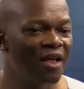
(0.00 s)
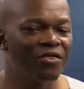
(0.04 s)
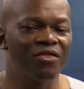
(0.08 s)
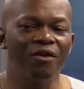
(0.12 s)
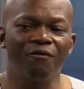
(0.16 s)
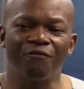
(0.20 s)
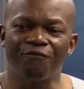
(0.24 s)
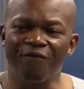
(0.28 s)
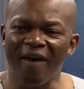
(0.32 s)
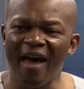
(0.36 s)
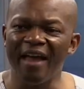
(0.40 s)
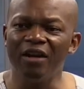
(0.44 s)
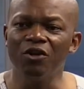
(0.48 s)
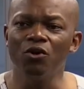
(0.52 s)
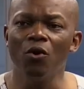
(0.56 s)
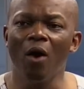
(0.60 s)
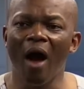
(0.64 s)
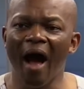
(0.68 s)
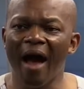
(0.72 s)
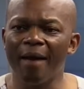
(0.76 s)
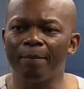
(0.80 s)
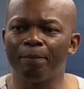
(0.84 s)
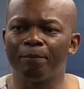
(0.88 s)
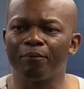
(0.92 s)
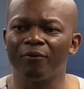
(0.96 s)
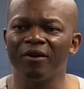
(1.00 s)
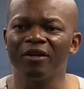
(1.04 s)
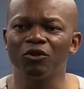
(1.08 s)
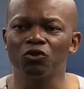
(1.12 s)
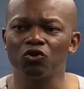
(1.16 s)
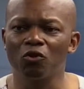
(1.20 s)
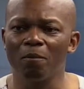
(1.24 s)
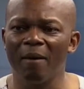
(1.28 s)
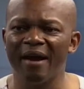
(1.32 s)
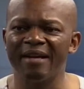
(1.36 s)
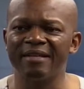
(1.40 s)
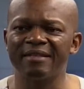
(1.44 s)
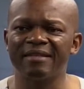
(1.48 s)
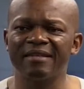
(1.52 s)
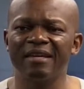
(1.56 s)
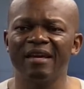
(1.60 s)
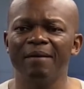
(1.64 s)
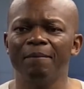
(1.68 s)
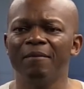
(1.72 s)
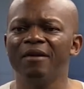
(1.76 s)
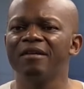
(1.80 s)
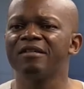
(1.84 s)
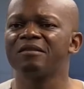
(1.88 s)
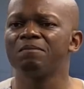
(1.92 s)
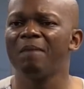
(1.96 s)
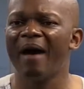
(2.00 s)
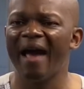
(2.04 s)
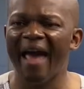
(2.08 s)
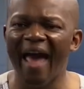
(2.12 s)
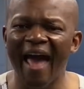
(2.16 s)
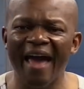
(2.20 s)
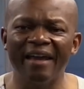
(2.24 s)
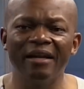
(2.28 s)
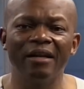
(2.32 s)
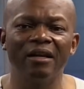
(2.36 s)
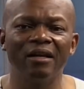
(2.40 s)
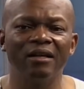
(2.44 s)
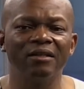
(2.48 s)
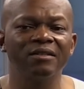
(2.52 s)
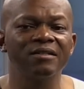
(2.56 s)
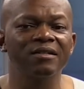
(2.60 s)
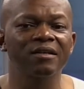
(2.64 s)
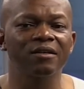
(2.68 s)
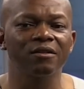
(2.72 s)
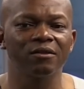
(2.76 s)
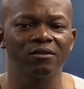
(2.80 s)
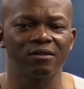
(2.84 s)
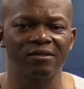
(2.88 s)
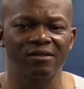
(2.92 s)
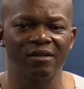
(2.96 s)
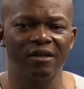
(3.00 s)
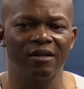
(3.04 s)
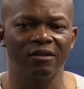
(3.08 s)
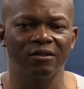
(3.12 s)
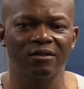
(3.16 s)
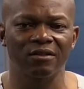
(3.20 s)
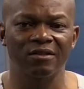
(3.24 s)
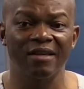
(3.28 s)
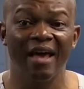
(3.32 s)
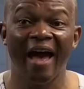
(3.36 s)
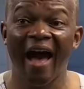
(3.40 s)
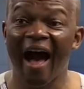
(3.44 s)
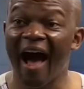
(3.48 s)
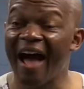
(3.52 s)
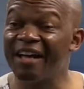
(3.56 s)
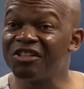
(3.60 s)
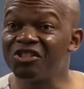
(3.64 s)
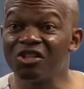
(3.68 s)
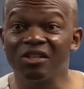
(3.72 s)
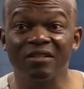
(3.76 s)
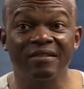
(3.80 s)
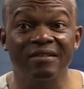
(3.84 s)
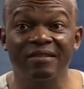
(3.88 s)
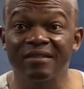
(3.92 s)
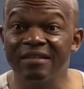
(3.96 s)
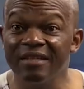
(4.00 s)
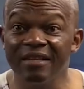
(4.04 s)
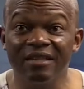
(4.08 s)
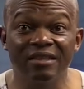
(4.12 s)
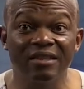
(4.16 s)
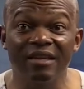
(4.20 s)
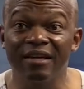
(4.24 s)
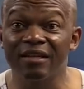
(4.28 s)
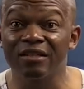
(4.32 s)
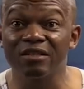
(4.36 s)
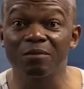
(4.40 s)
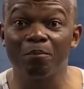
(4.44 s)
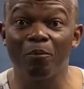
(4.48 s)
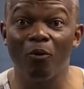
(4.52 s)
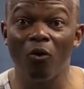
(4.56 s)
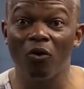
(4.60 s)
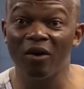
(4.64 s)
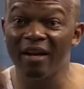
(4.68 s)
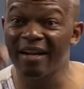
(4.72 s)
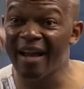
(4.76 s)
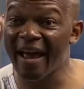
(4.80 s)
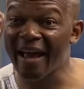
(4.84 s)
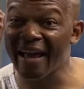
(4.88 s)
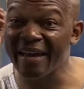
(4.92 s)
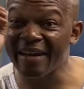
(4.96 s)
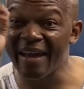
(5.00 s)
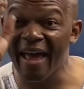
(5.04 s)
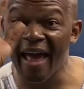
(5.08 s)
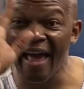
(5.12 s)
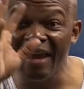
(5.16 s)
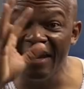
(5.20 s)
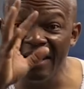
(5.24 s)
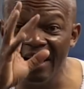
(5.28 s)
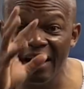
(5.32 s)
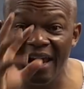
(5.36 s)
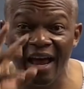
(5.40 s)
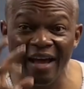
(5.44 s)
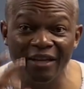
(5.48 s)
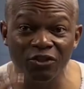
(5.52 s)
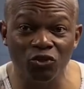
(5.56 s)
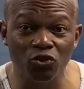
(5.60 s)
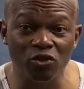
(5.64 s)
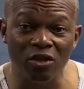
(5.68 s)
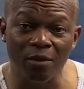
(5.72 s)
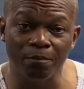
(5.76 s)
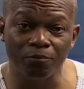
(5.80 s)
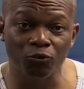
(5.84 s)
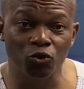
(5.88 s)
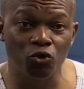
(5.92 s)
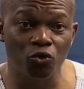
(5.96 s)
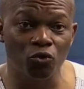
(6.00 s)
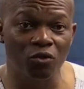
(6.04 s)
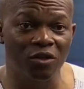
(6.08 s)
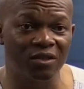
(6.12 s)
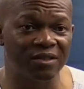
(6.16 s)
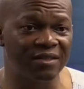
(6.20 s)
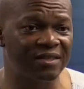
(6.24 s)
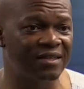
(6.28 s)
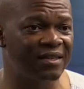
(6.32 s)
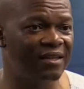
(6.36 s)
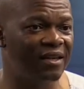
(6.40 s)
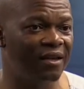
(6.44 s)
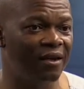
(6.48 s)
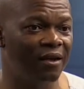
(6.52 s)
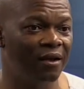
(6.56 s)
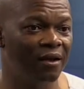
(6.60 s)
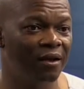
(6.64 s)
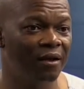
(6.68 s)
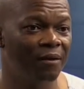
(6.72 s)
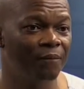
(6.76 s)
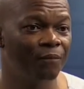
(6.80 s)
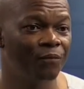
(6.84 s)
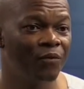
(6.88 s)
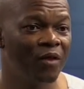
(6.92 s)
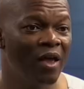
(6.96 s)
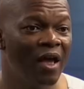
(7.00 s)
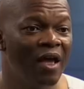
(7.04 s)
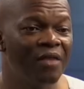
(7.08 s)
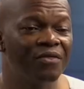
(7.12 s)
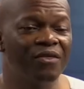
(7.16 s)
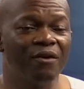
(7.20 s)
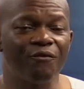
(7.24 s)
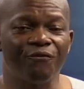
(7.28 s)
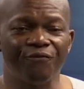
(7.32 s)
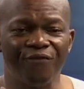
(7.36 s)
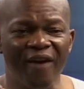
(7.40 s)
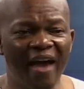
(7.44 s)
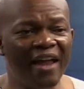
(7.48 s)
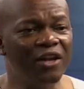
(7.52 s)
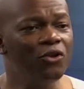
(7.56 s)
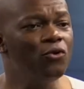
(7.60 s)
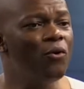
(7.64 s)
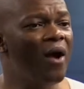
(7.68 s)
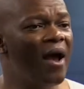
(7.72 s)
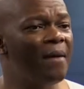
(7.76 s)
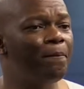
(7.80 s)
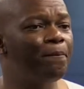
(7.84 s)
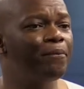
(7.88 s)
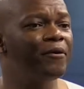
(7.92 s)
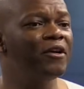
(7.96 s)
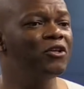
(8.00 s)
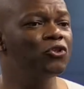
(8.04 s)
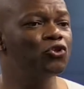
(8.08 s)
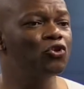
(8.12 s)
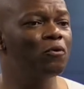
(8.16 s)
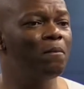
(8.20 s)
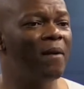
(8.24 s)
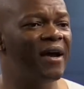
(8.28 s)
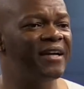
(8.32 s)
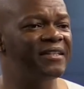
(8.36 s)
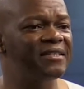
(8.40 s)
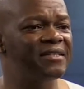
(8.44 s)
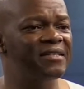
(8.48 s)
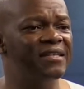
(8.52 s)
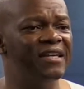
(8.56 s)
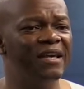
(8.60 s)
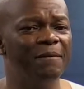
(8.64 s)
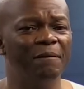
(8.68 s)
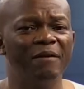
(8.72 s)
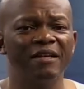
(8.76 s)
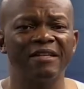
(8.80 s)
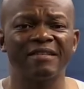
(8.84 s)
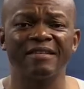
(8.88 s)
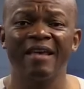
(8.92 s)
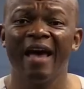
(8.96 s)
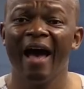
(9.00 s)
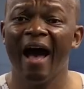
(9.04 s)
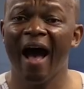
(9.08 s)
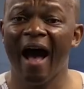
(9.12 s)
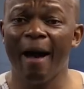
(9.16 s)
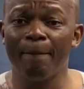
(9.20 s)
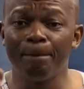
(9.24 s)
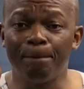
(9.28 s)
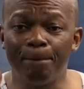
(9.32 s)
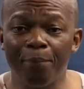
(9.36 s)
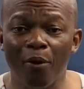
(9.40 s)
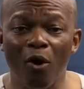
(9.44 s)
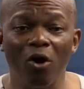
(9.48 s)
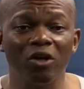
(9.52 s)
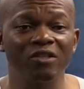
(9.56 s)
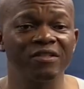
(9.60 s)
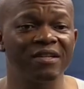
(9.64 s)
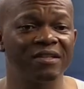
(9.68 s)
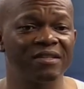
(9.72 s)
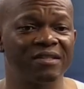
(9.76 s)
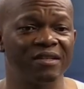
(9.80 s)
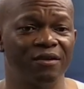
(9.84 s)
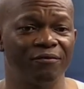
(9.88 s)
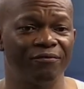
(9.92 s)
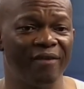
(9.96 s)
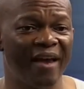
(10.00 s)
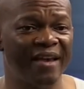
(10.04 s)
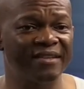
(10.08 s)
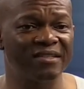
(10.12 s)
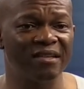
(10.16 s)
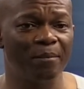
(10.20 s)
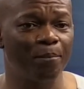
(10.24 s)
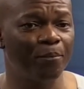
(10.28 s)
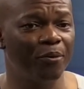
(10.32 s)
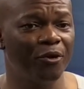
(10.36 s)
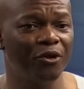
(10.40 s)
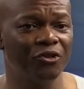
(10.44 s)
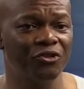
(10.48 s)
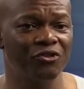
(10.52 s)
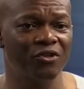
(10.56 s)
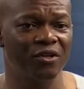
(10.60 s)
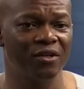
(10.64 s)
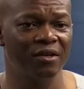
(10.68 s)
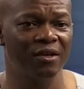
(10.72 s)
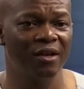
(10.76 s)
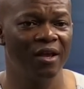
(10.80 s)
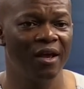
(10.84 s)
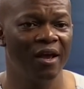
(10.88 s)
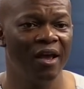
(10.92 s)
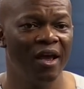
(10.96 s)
The value I bring to my team is my analytical skills. I just see things, Paul, and I can analyze them to the T. The value I bring to my team is I'm positive as a person.